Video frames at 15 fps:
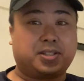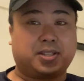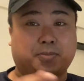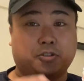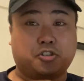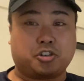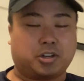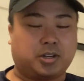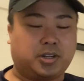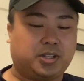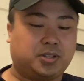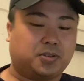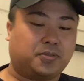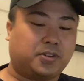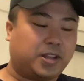some short
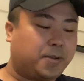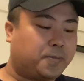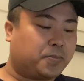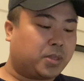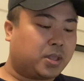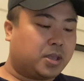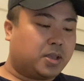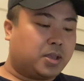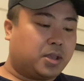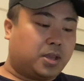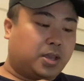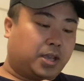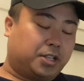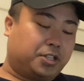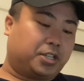links over there
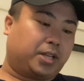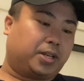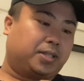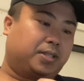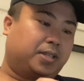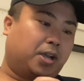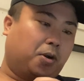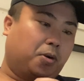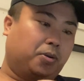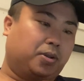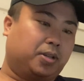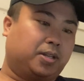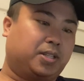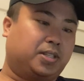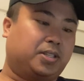and check this
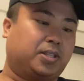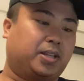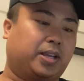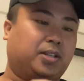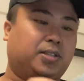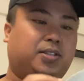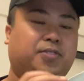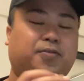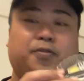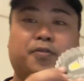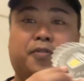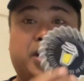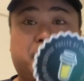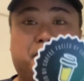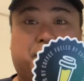out this is like a
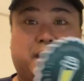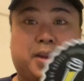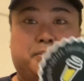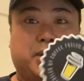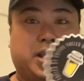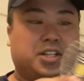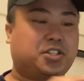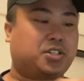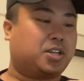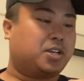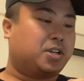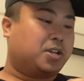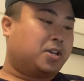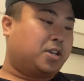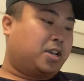verified batch
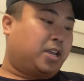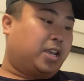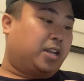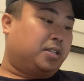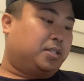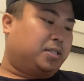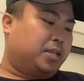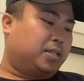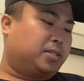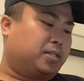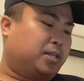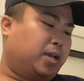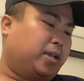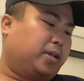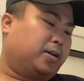and it says
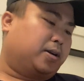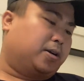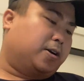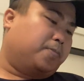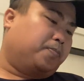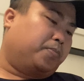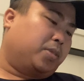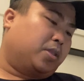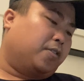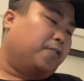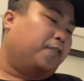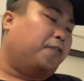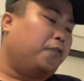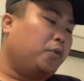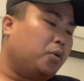like uh,
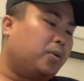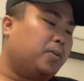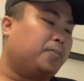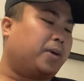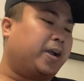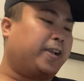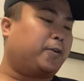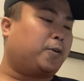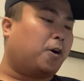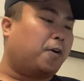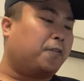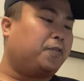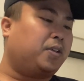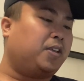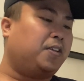fueled by
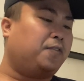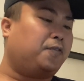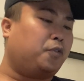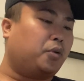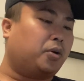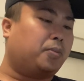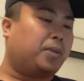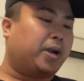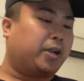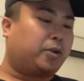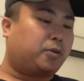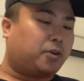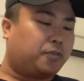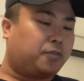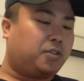coffee fueled by
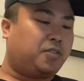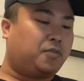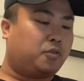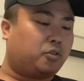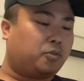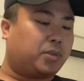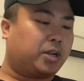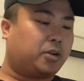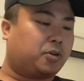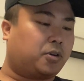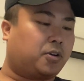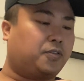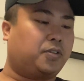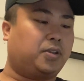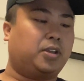coffee fueled by
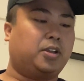coffee